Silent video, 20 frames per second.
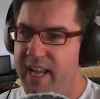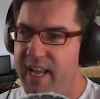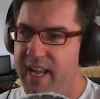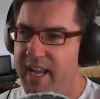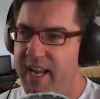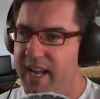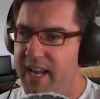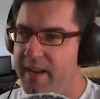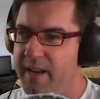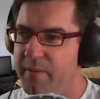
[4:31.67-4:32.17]

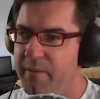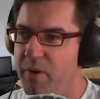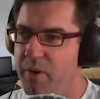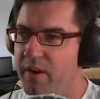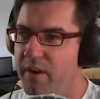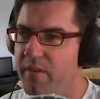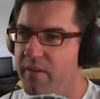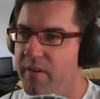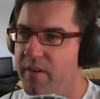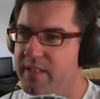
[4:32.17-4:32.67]
and
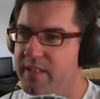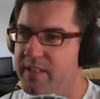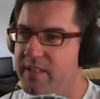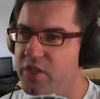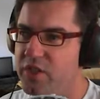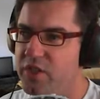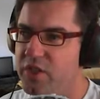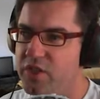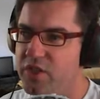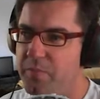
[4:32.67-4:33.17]
by rights
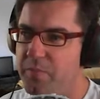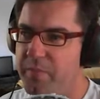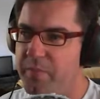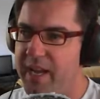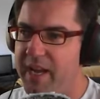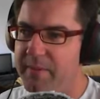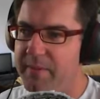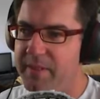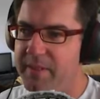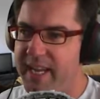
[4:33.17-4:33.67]
it should
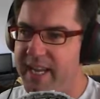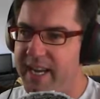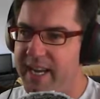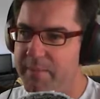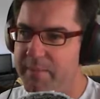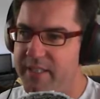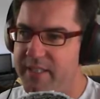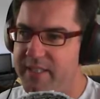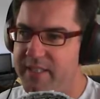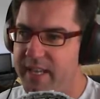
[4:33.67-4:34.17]
be able to get
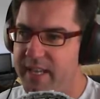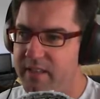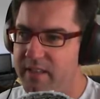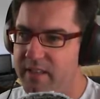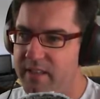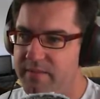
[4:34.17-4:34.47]
up this hill.